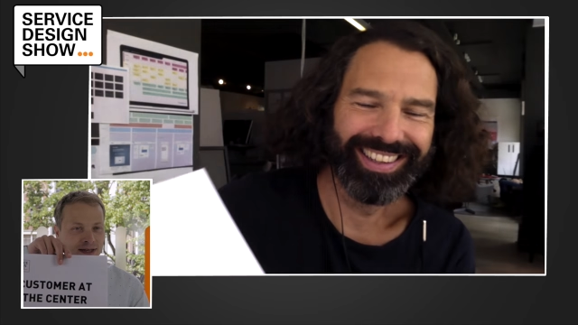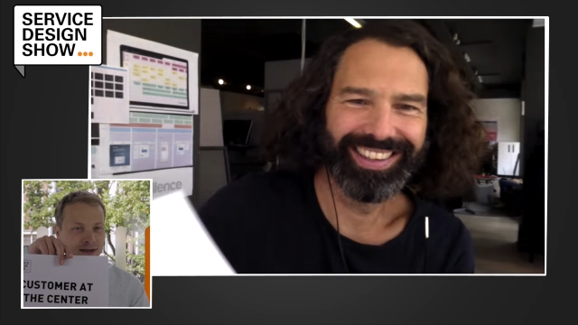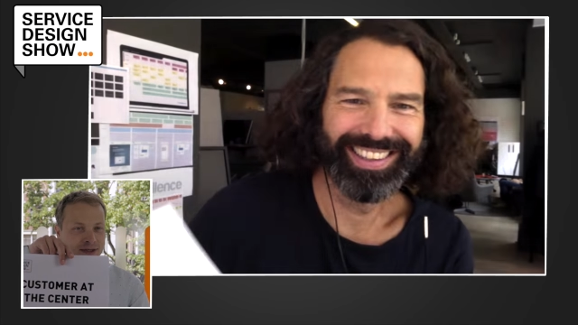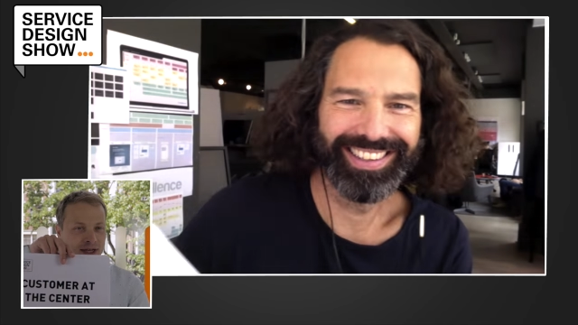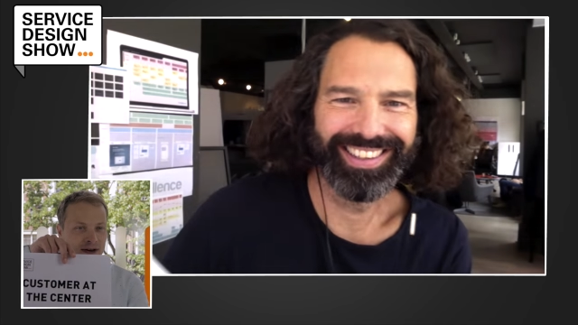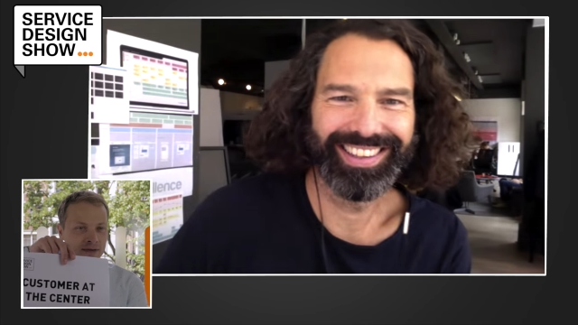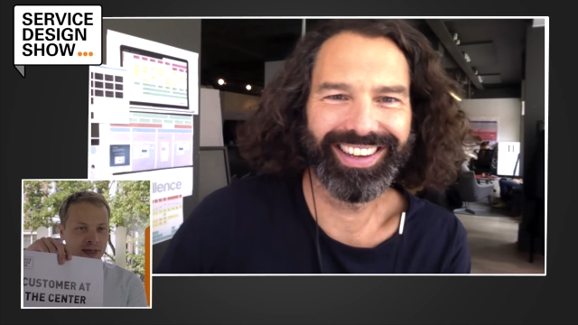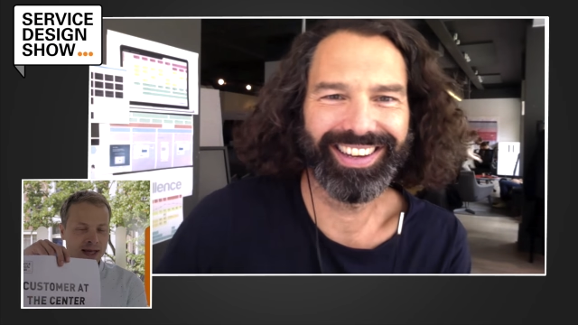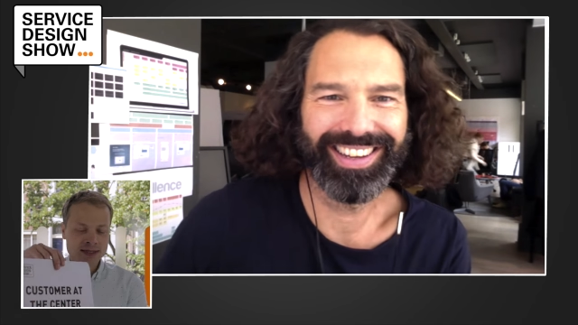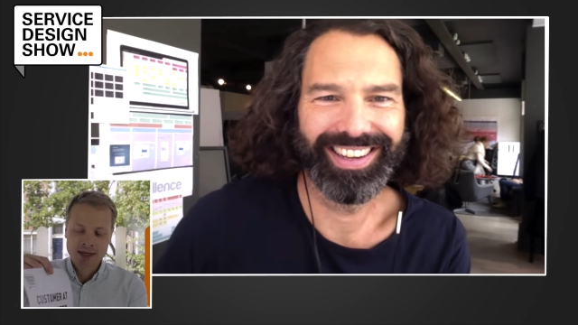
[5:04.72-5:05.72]
Speaker 1: Those kind of
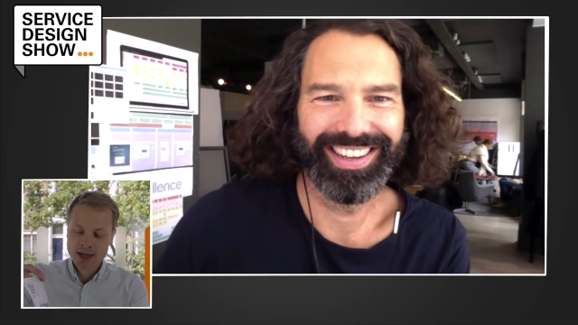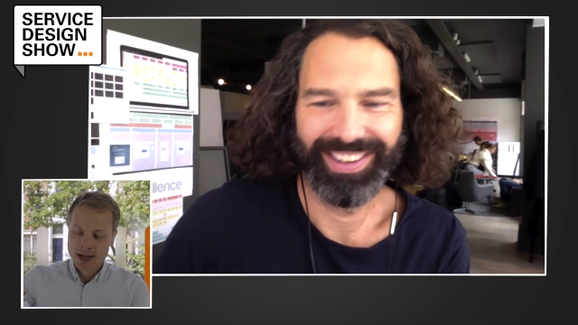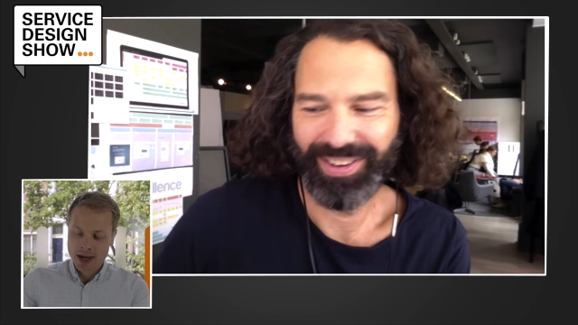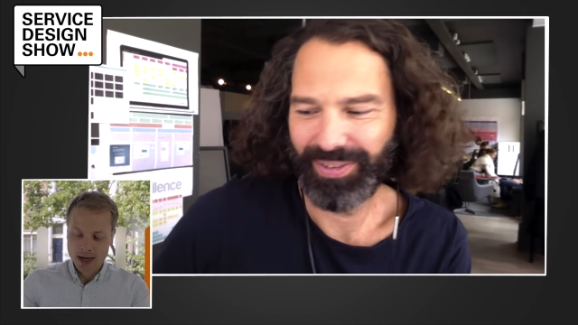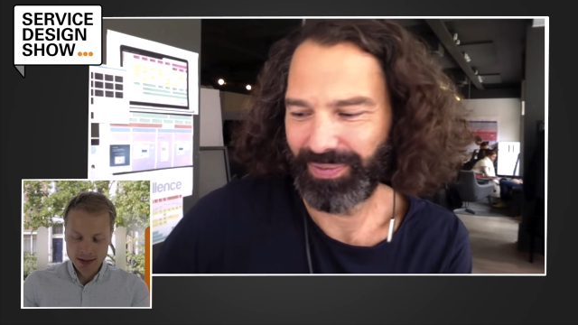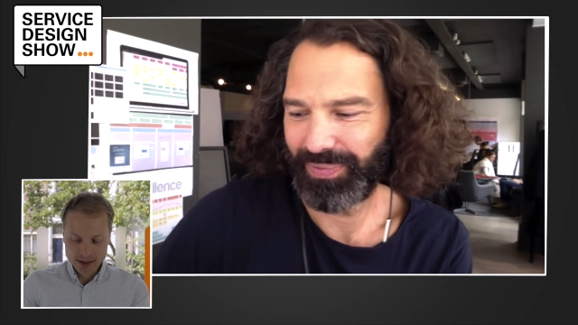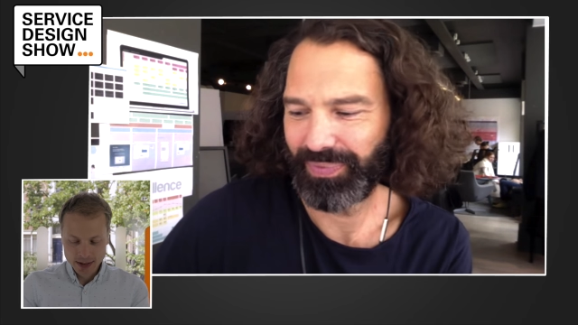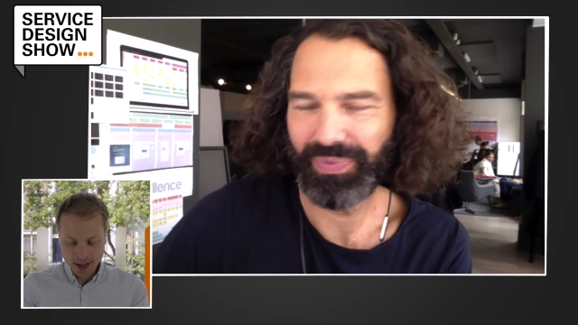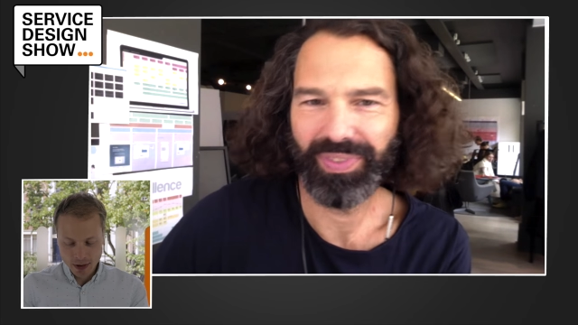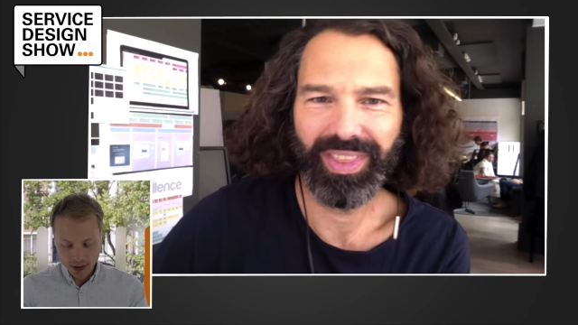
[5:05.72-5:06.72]
yeah. things. I'll uh,